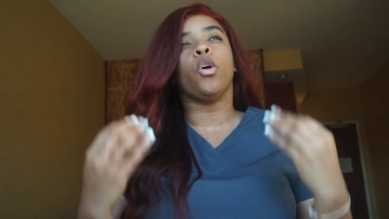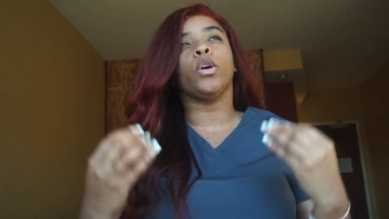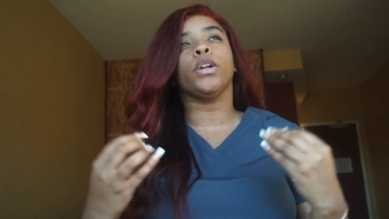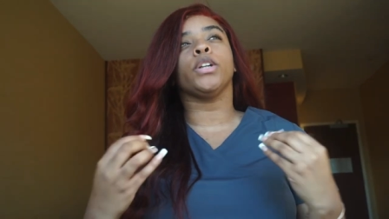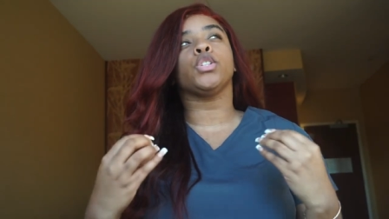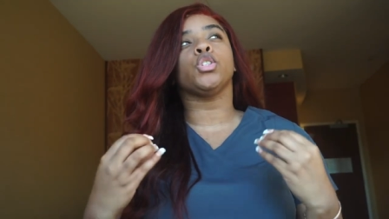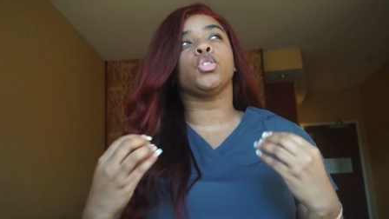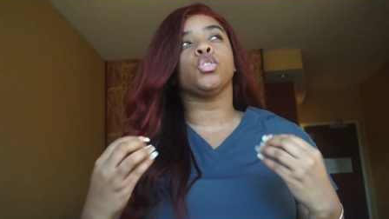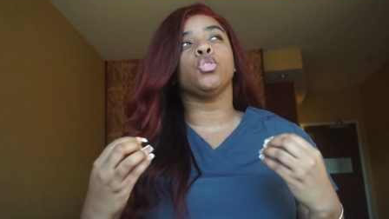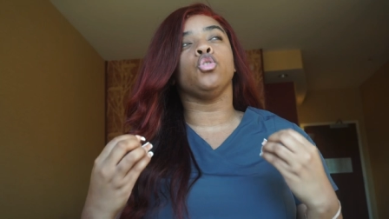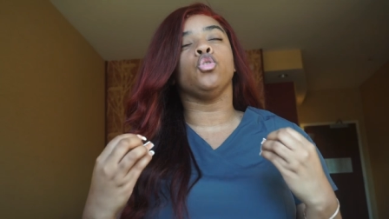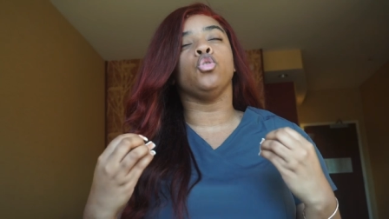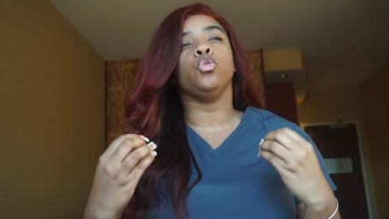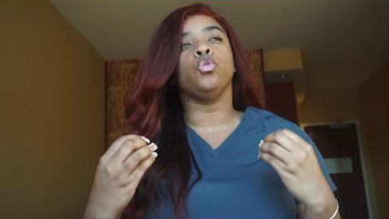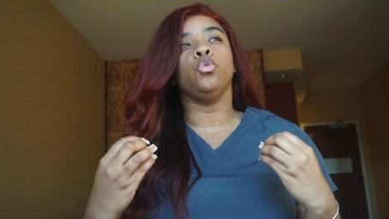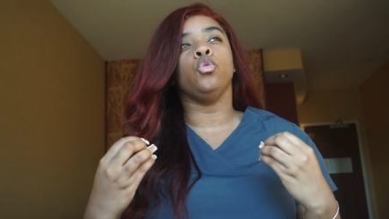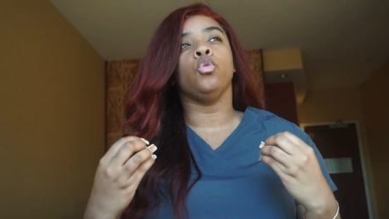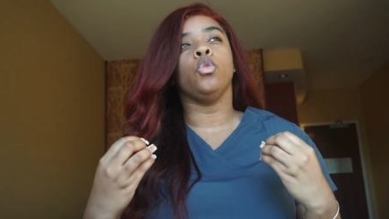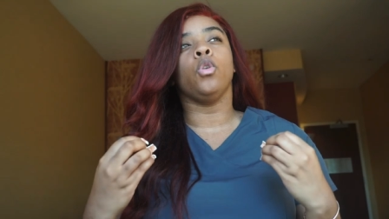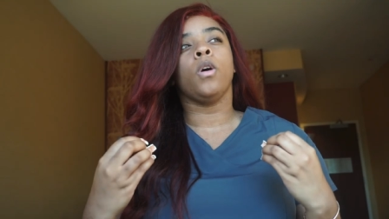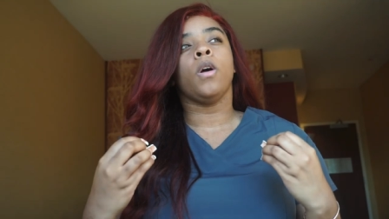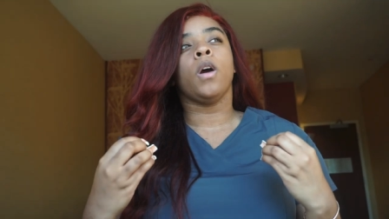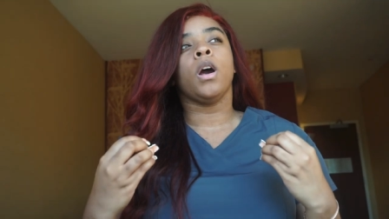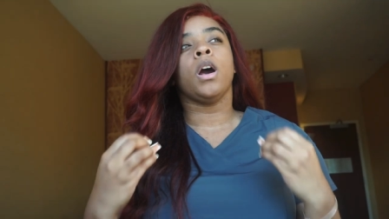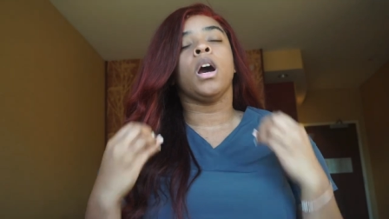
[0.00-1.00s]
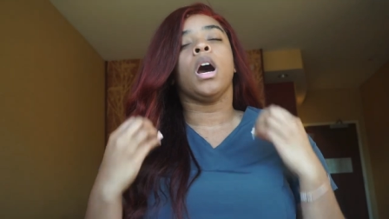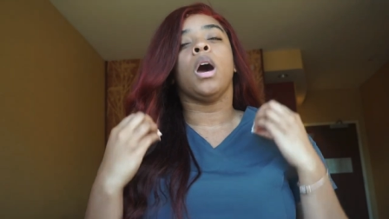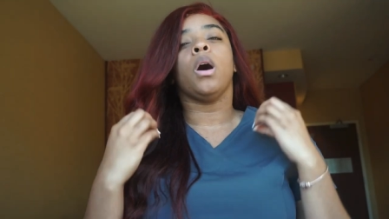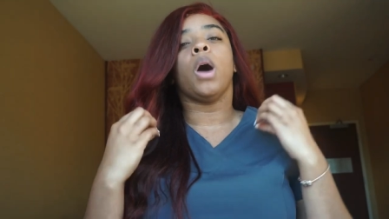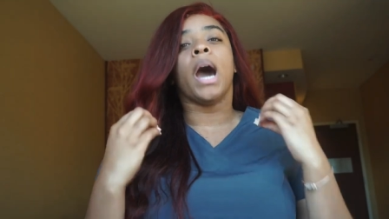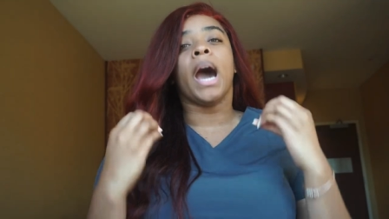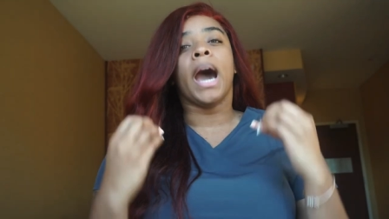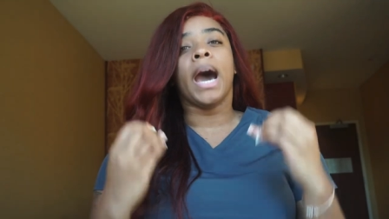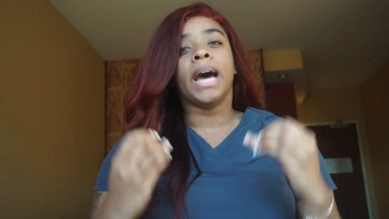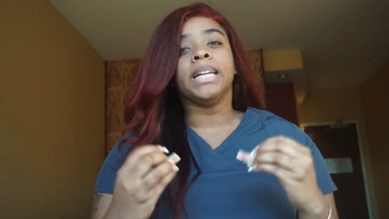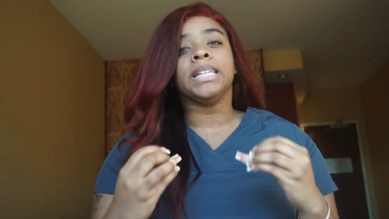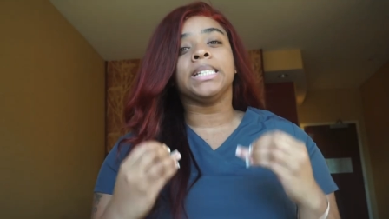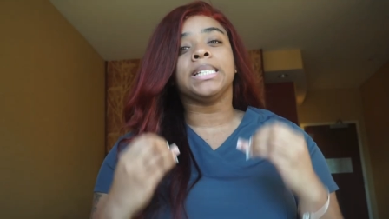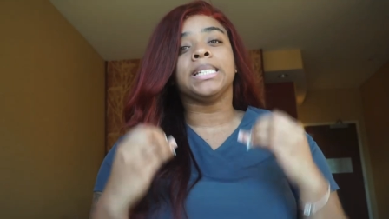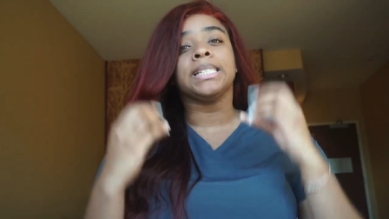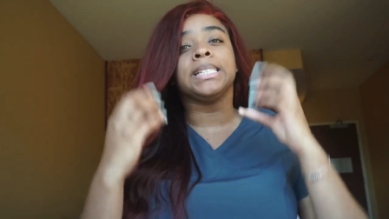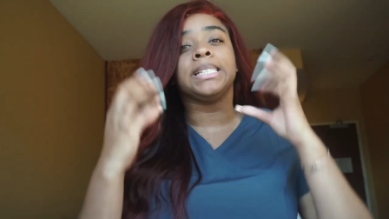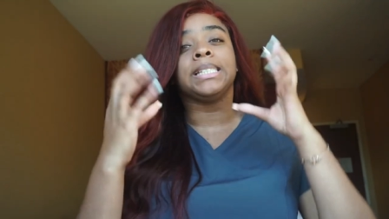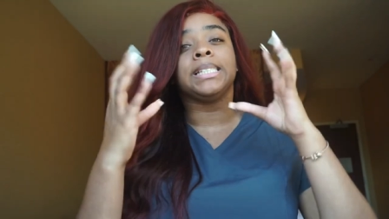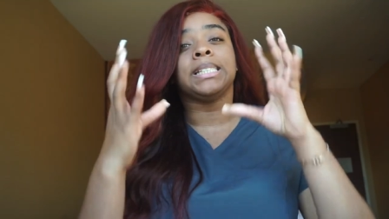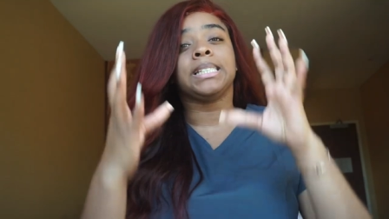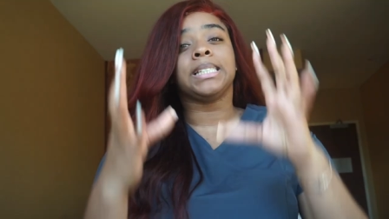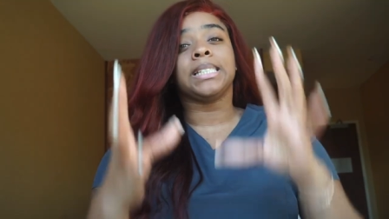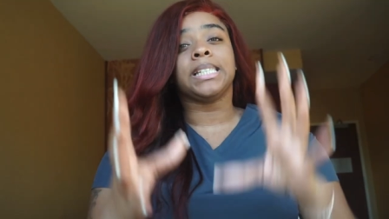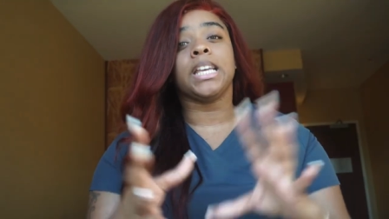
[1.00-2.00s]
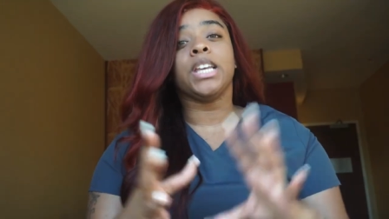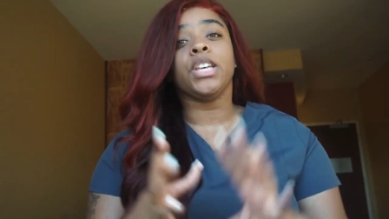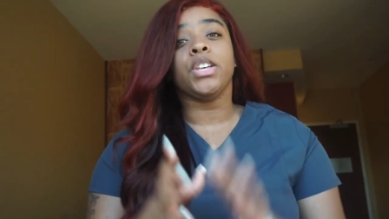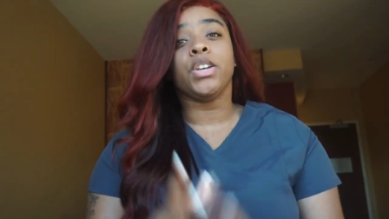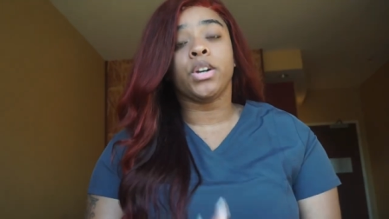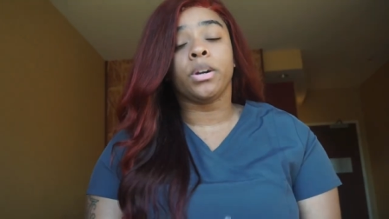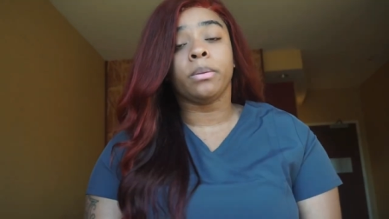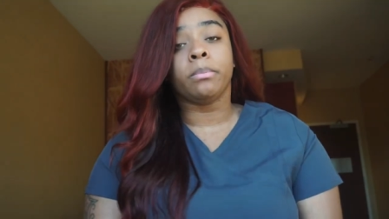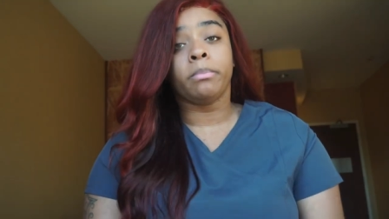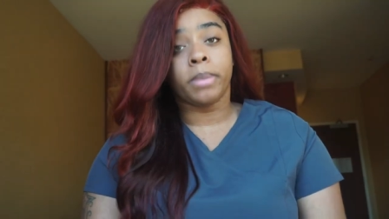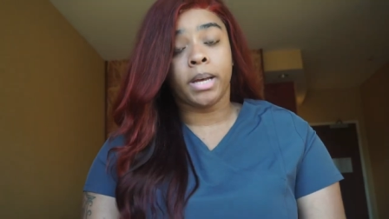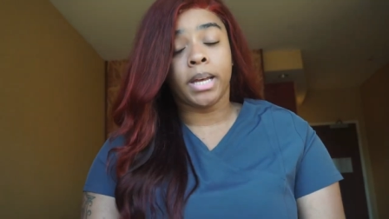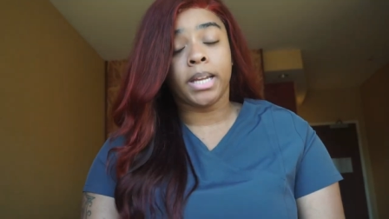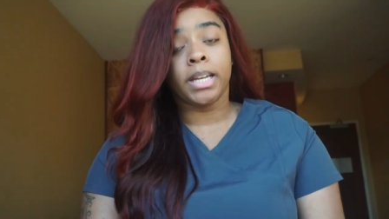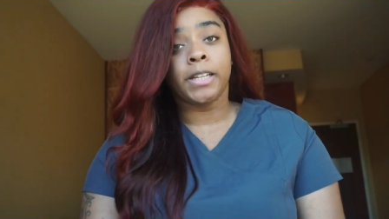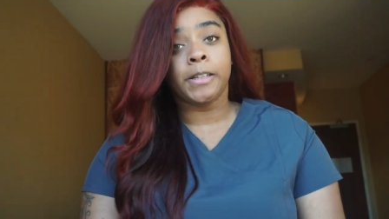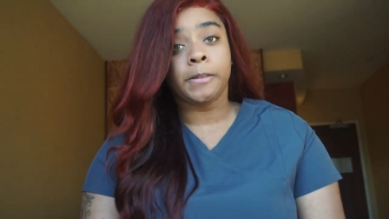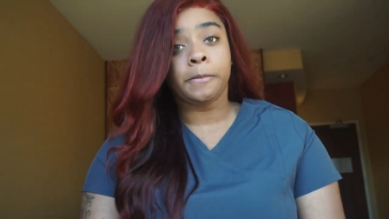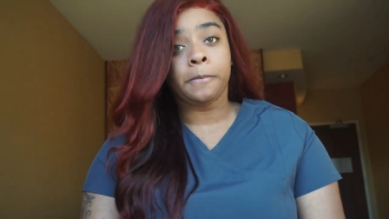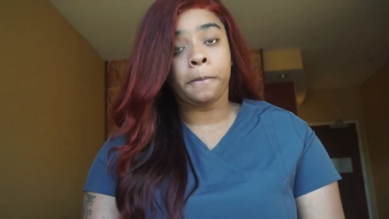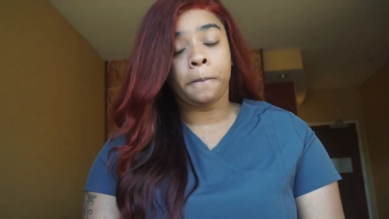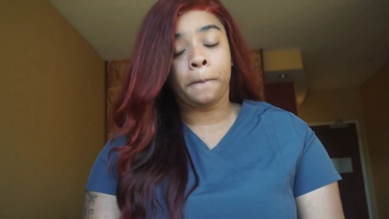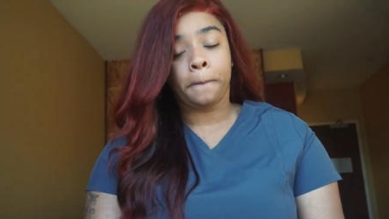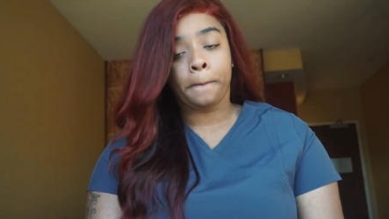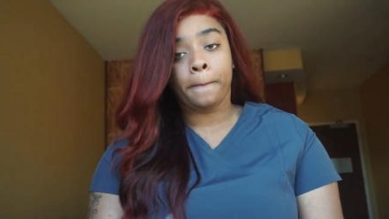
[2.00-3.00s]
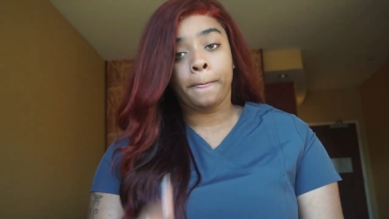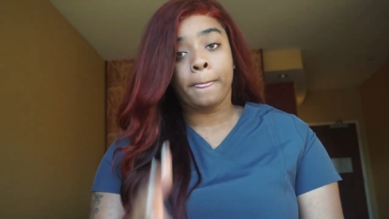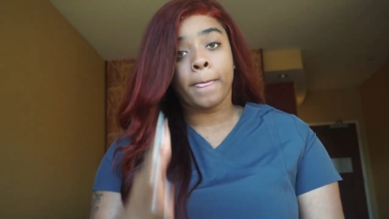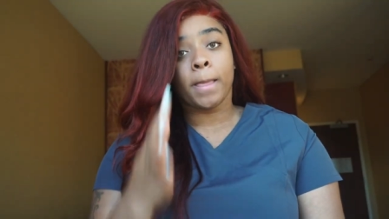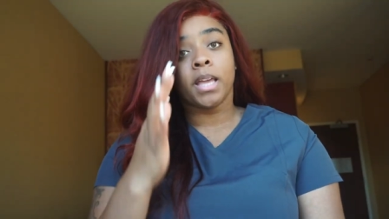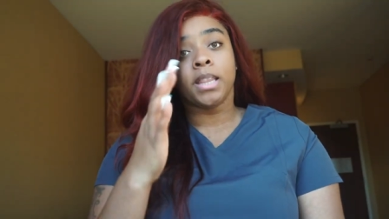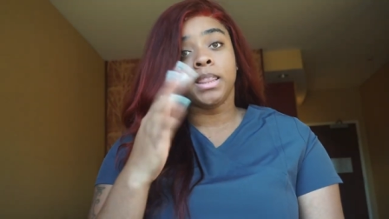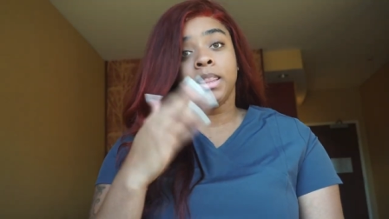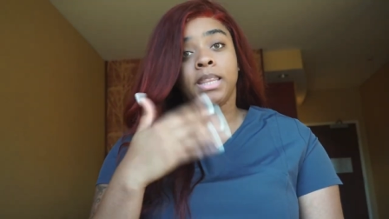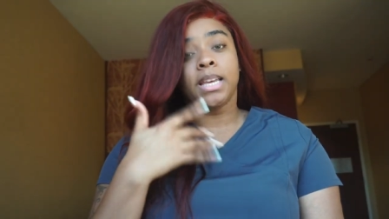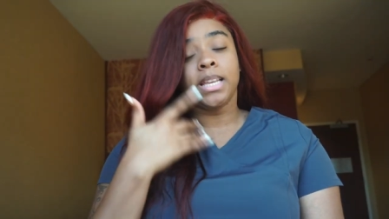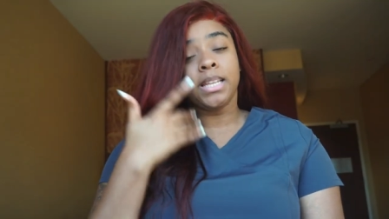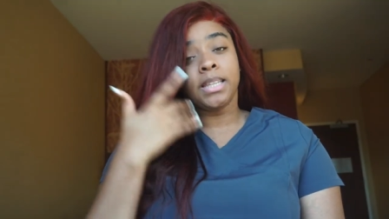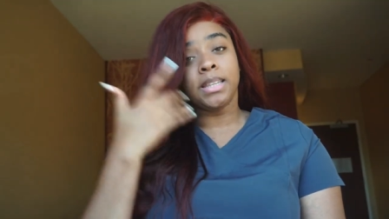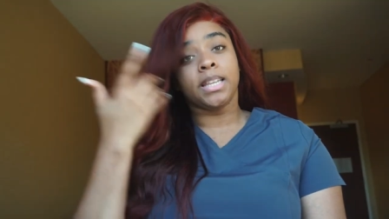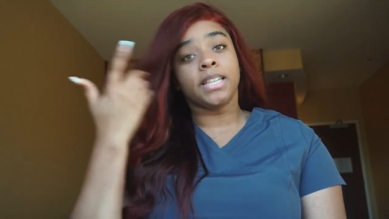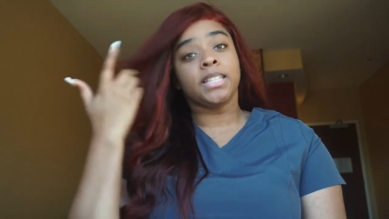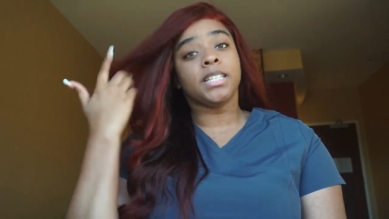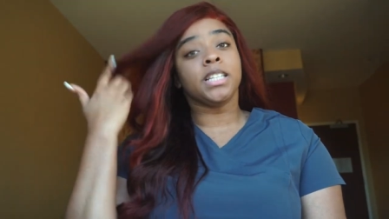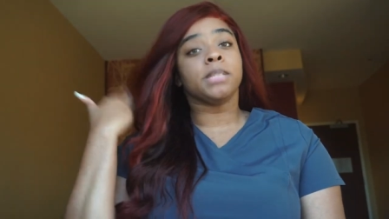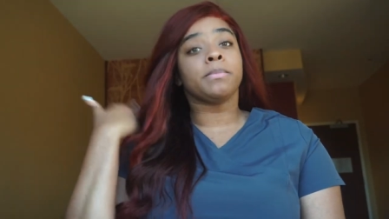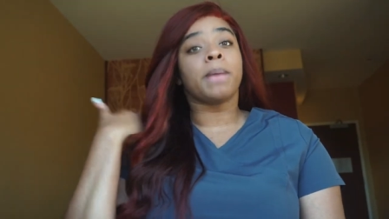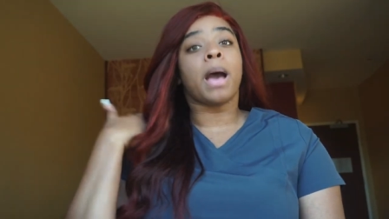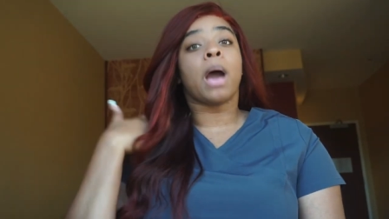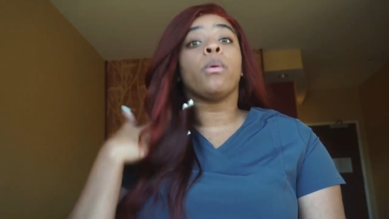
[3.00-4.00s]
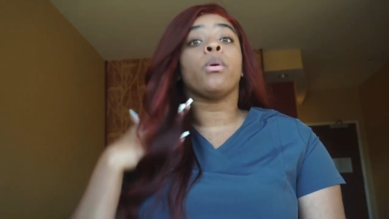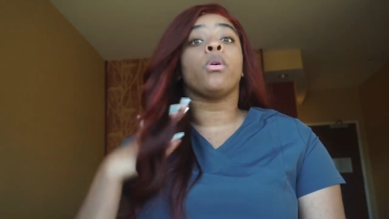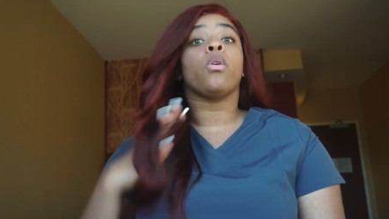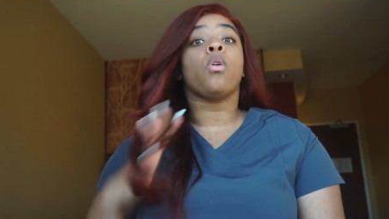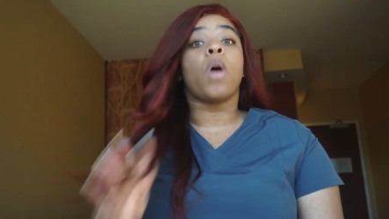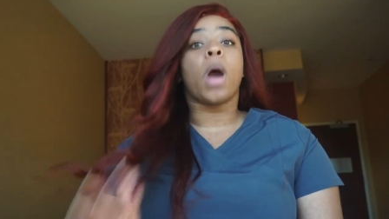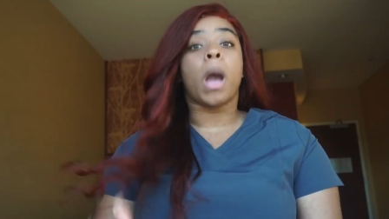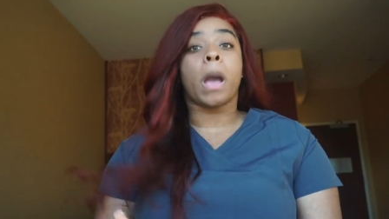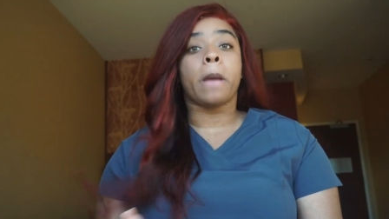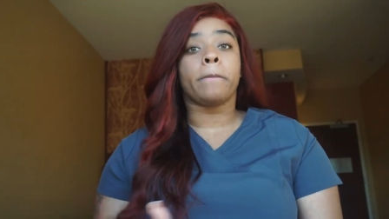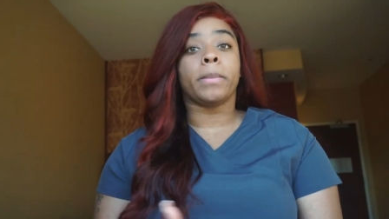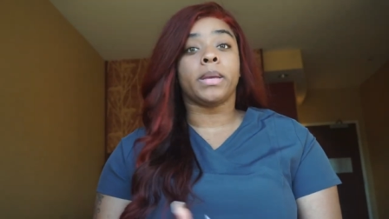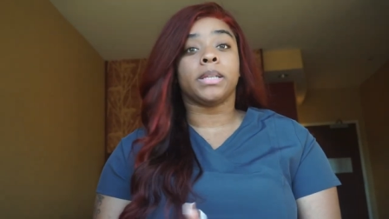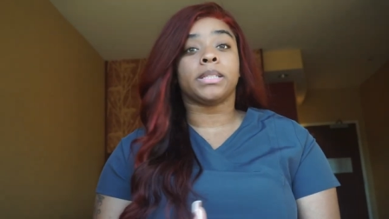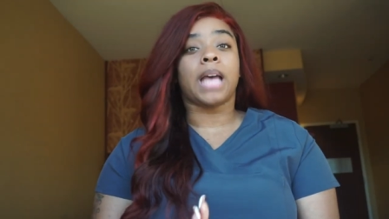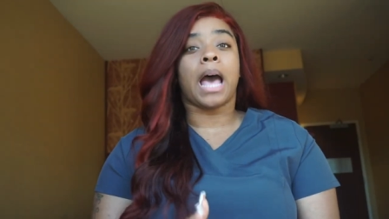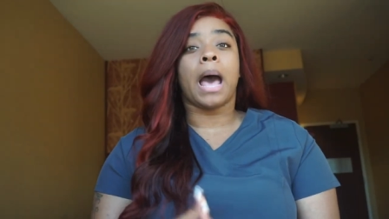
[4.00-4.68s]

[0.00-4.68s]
to honestly see your money, this is my requirements.